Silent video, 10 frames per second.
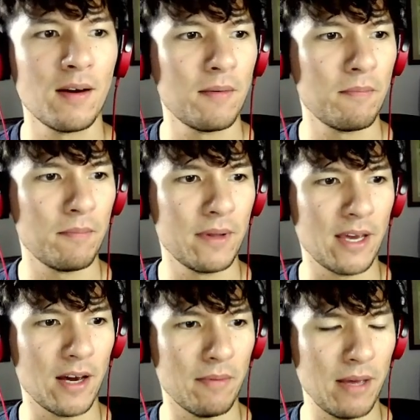But yeah,
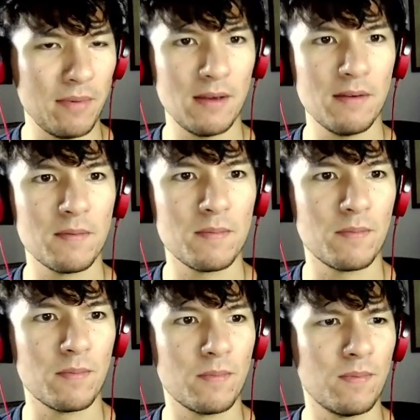maybe
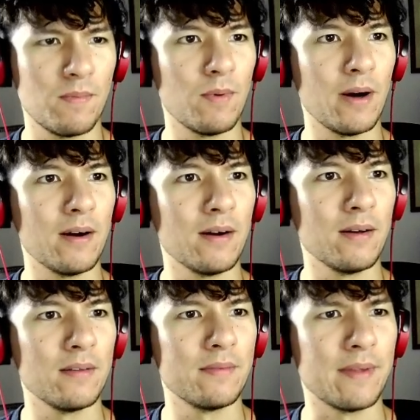while
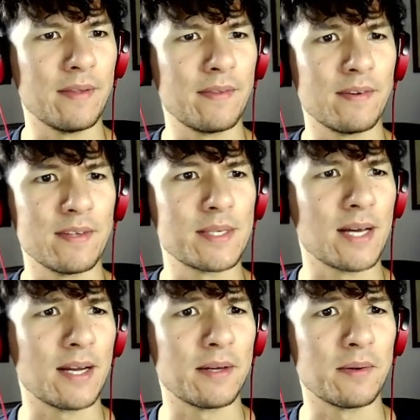Nathan is
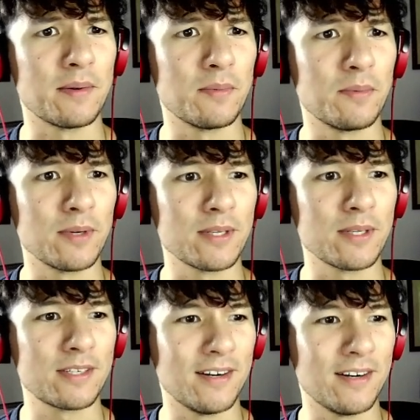deciding what cards he
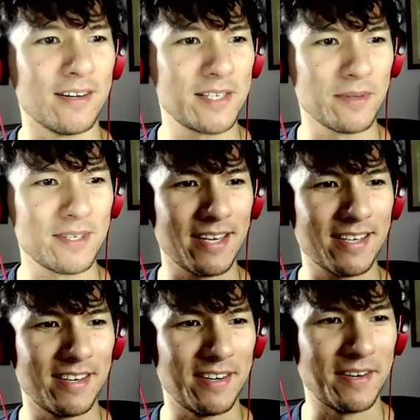wants to take,
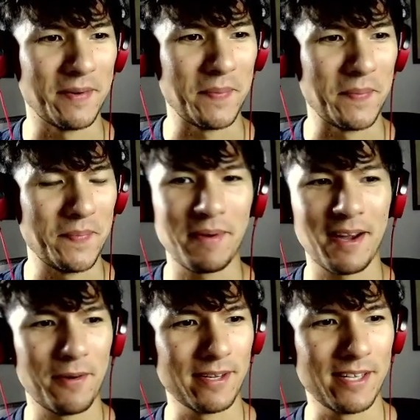maybe I can
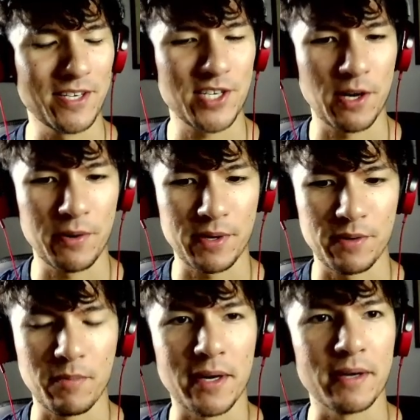quickly show you
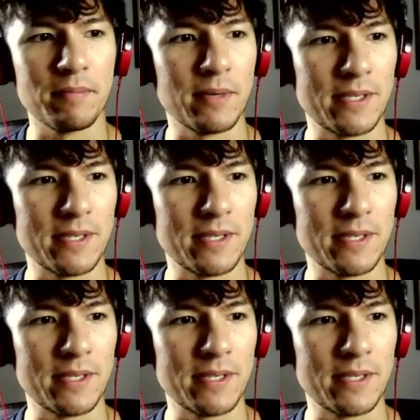my Discord.